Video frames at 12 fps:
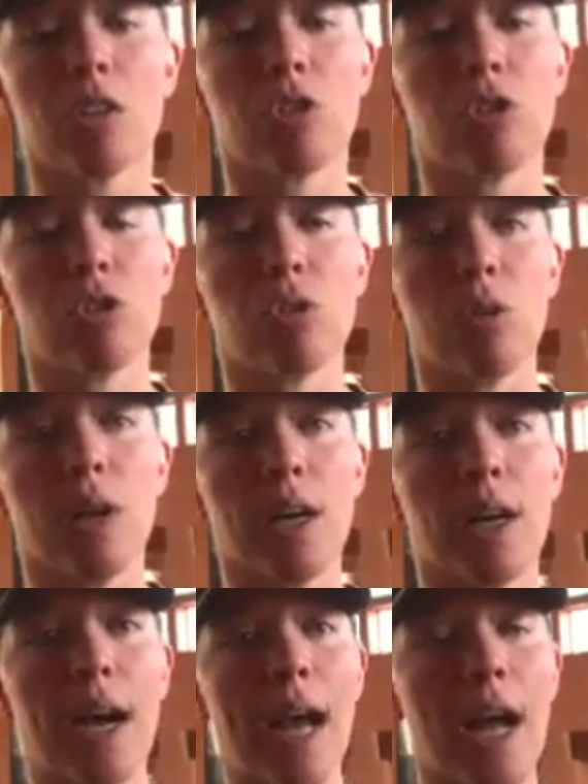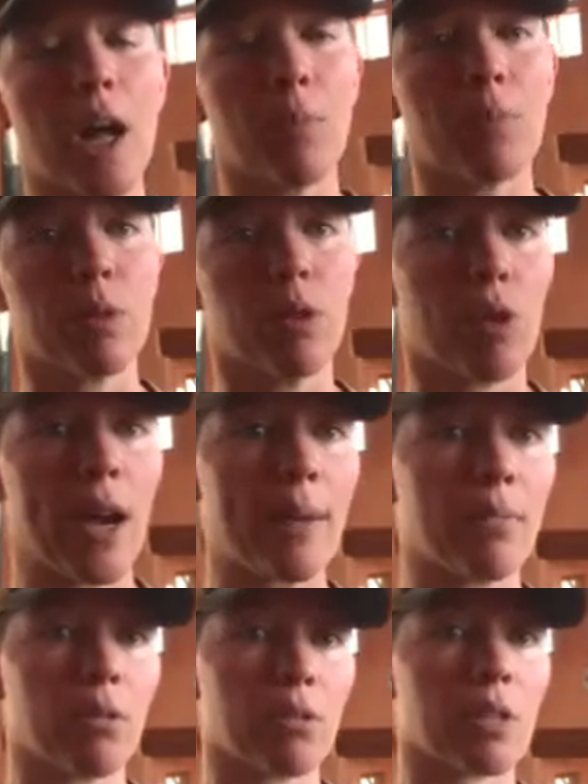to help
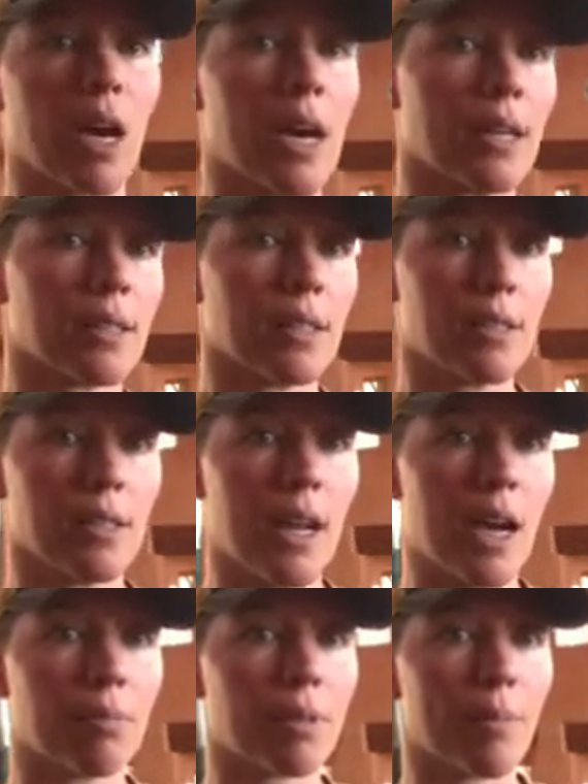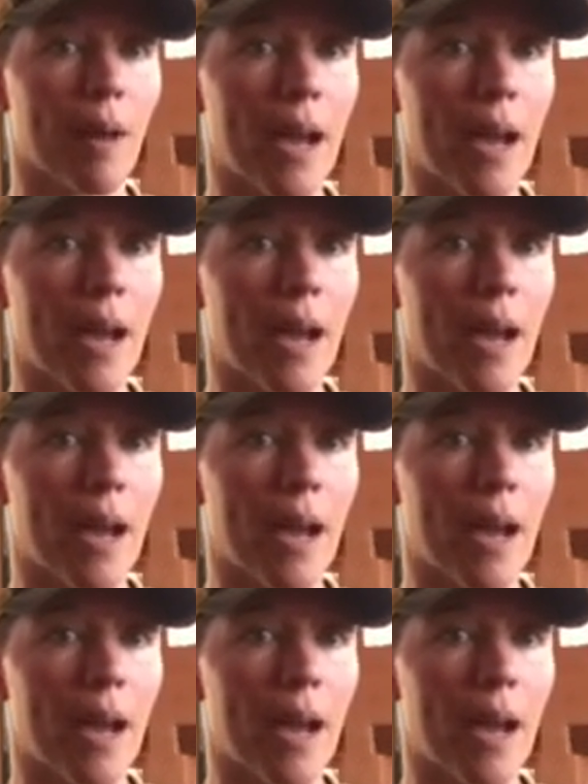grab those toxins and help them